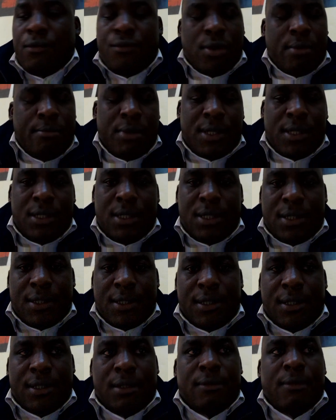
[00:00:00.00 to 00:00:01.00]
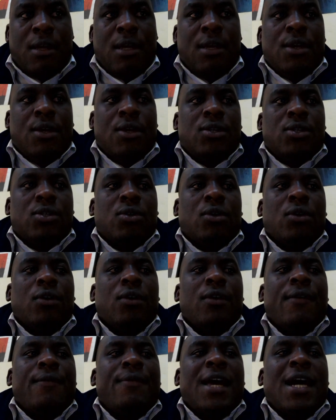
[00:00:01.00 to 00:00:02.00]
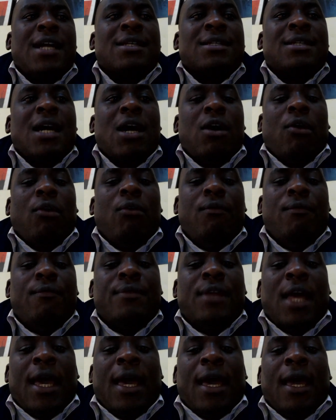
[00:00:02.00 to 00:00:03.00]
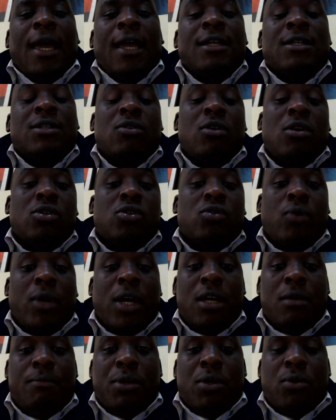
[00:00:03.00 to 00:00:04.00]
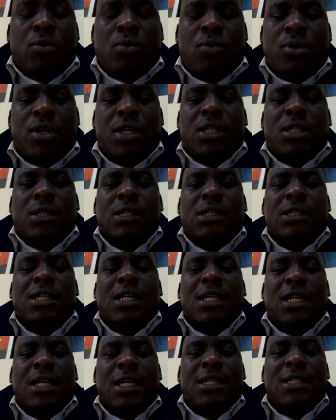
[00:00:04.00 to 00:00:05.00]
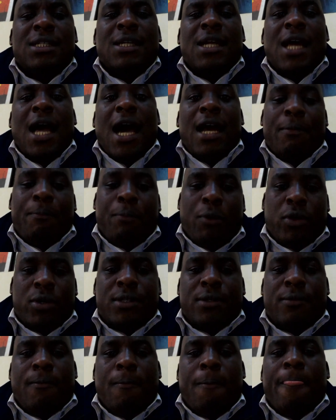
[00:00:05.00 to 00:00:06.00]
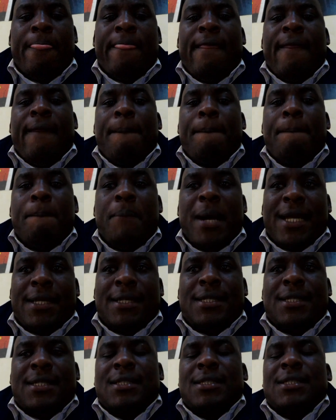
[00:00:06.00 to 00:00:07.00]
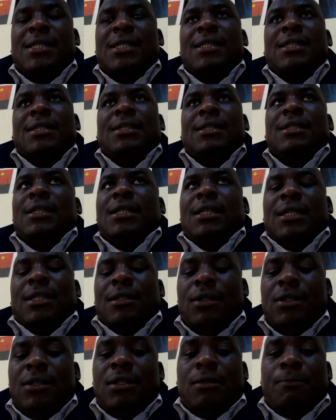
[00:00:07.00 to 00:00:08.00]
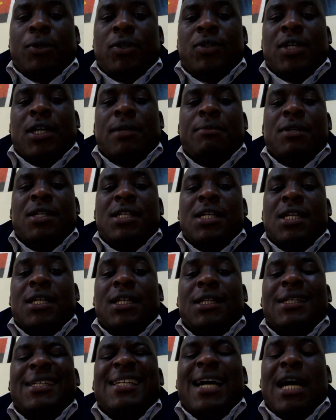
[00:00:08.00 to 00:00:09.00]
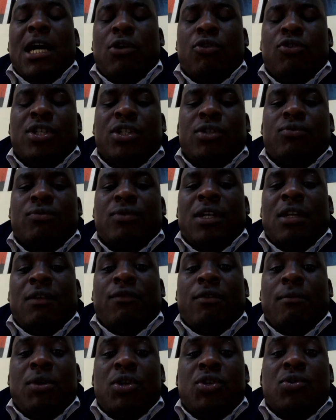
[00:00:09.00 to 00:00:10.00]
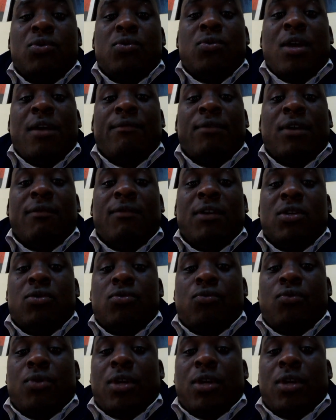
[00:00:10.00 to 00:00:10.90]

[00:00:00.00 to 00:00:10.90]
your business. So that is how it's going to help you. It will generate a report. But these reports are being generated according to the information you have given to